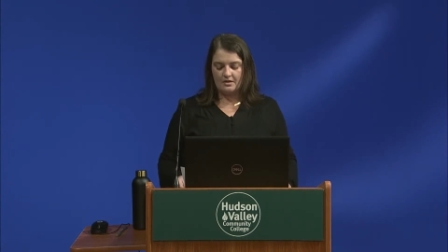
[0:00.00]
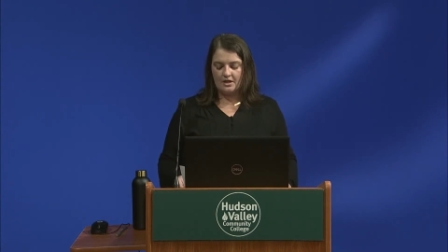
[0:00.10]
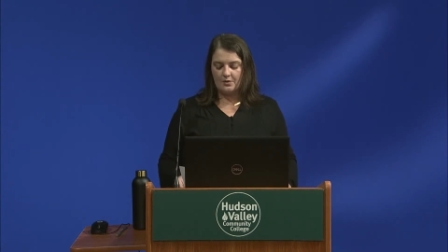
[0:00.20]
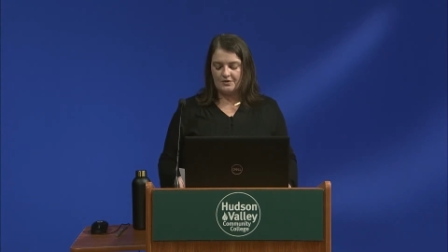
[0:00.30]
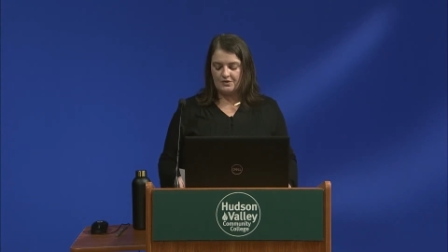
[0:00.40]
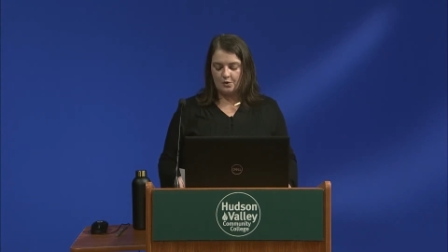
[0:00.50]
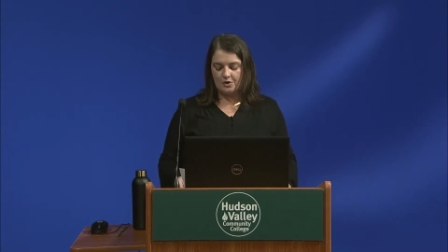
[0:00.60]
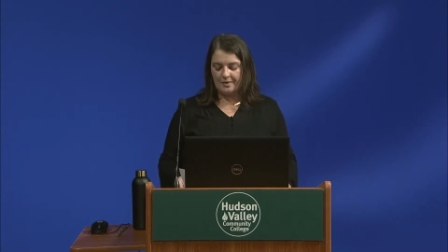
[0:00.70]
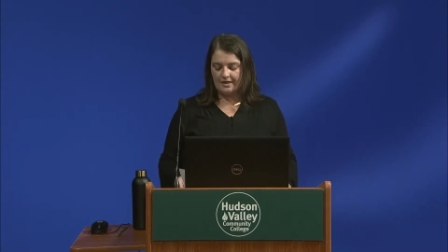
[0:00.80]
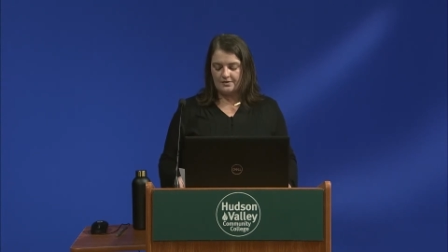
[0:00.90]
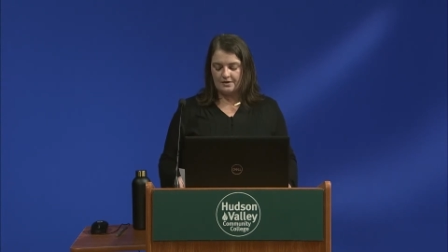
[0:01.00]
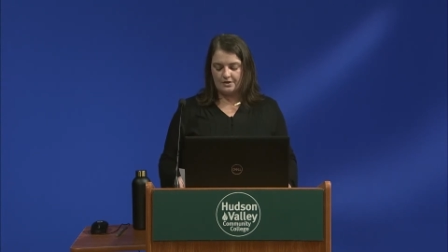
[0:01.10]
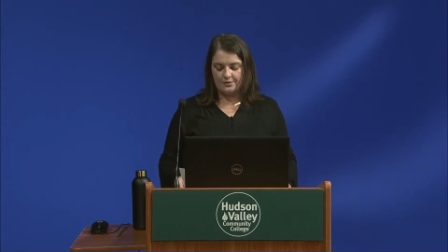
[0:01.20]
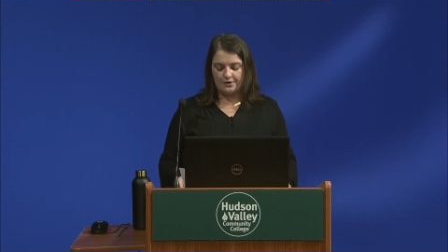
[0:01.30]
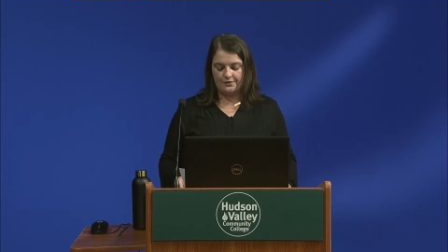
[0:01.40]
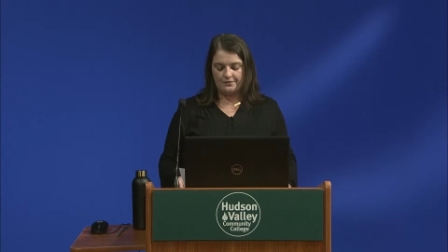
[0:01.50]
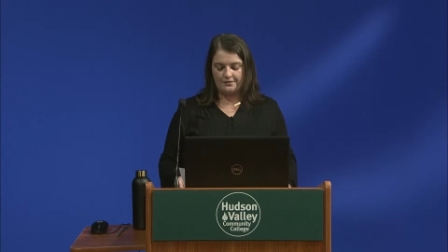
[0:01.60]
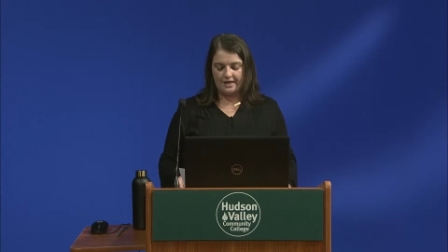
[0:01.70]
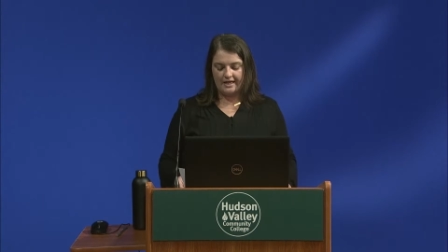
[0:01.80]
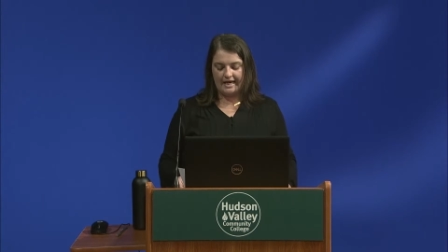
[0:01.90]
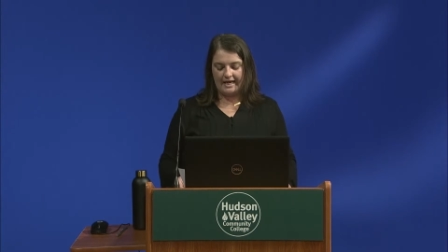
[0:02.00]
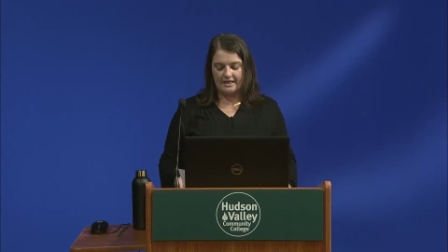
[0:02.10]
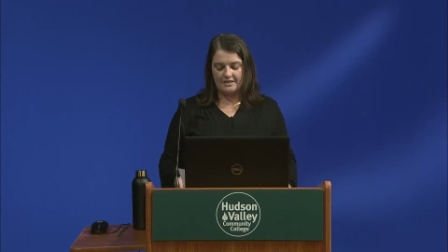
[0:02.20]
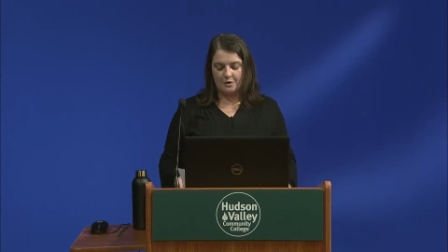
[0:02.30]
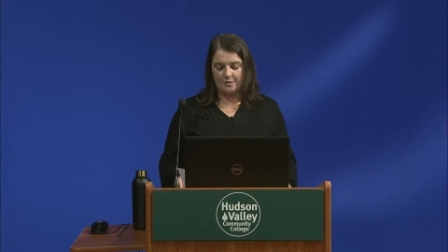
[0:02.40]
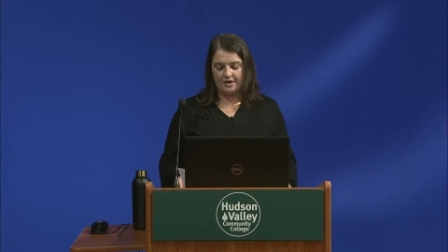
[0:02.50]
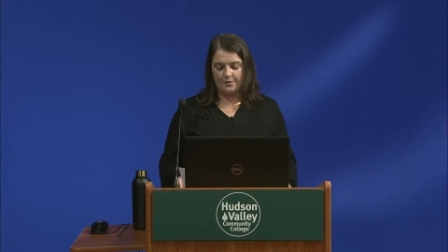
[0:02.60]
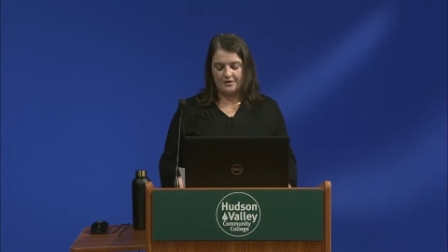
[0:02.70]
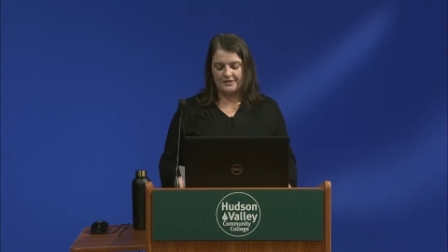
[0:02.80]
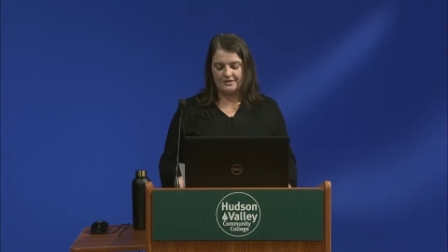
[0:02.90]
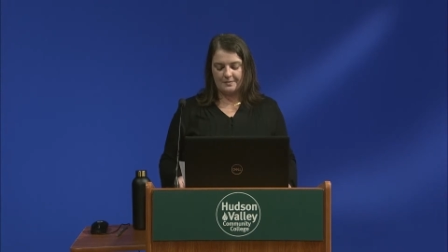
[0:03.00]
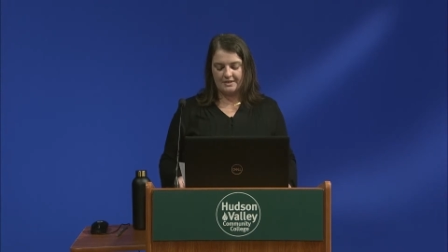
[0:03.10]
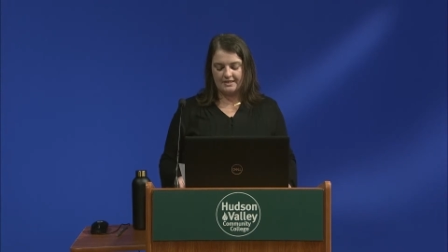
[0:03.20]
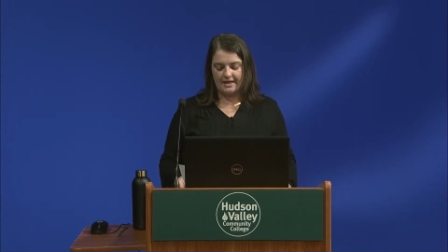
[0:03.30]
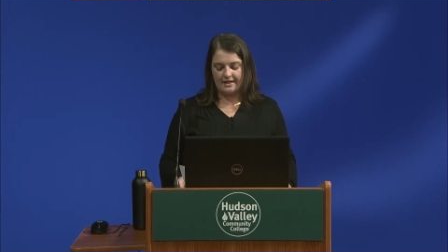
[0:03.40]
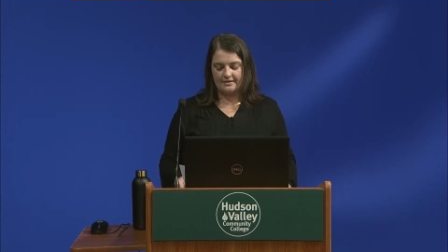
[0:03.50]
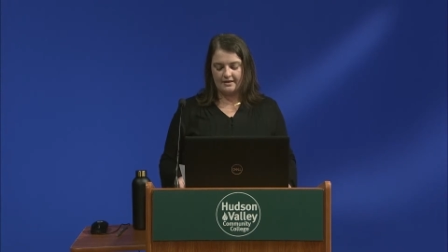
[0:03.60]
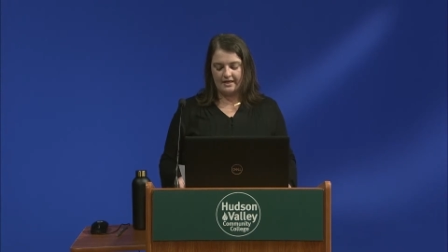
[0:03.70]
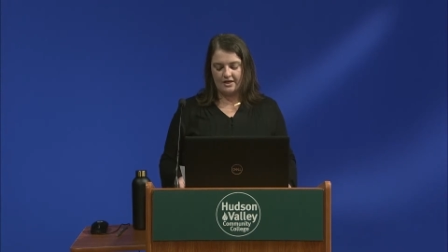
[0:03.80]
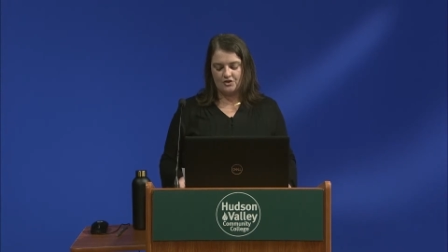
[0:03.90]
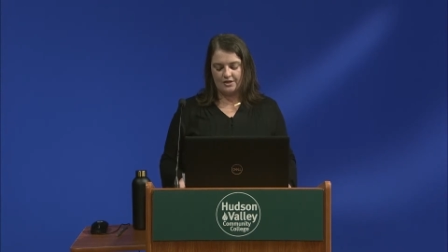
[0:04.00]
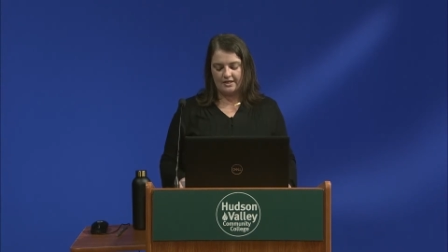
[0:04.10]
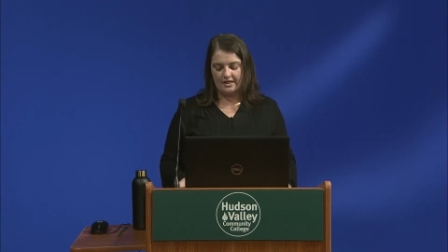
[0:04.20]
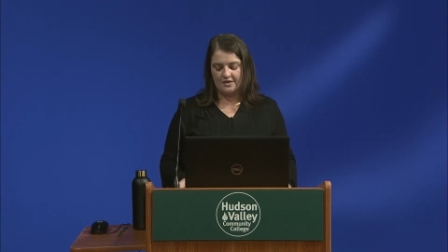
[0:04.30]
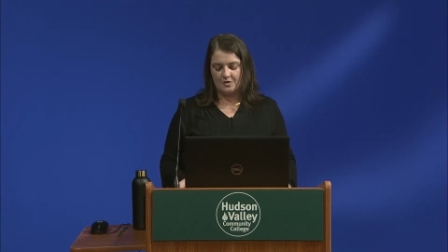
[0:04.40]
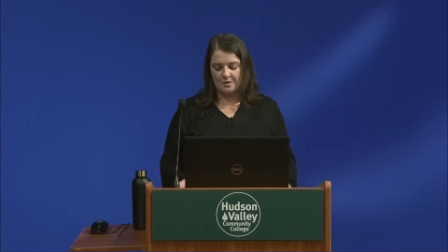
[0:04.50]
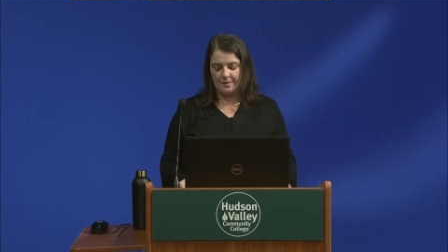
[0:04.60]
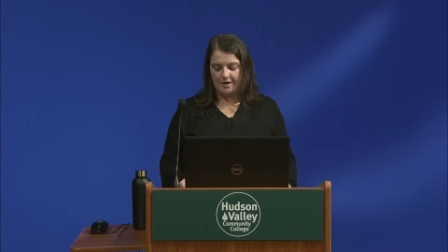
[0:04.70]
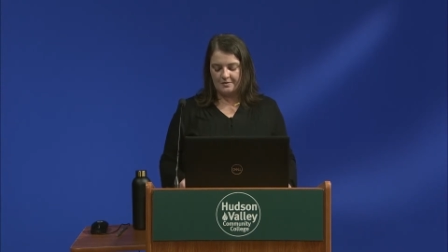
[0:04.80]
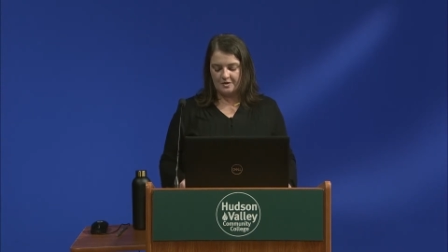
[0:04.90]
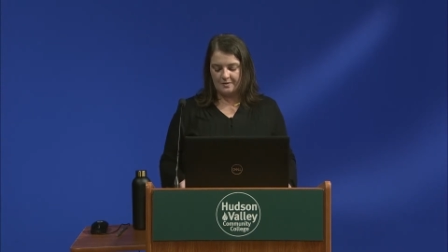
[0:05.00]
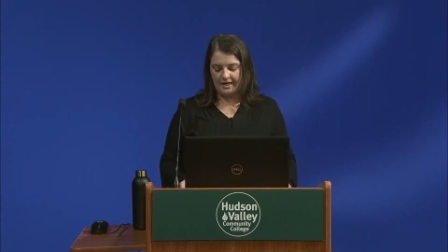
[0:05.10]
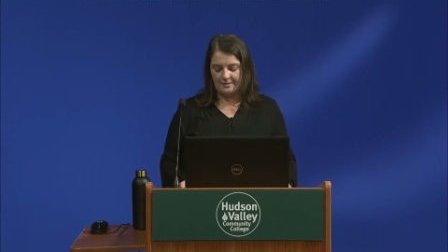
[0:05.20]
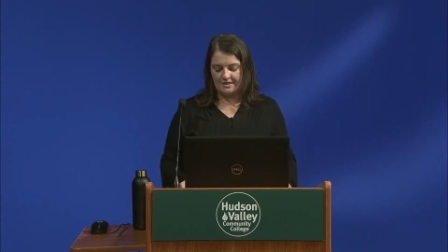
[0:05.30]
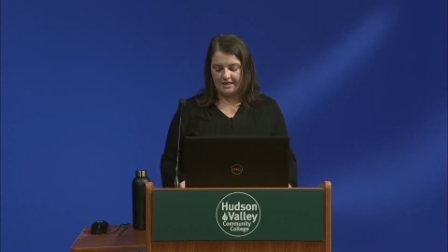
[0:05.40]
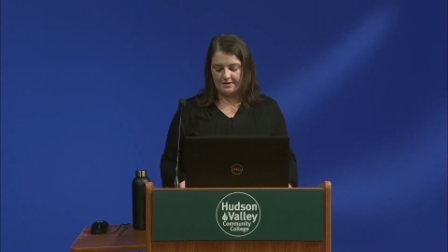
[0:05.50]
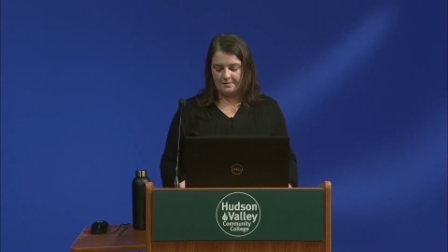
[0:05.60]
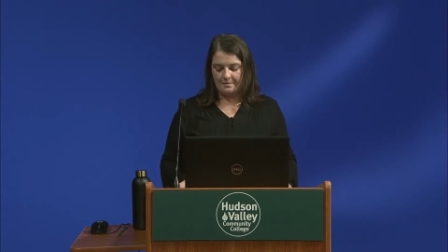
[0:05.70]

There were solar panels on the roof and a hand dug pit with a septic tank that occasionally needed to be pumped to be emptied.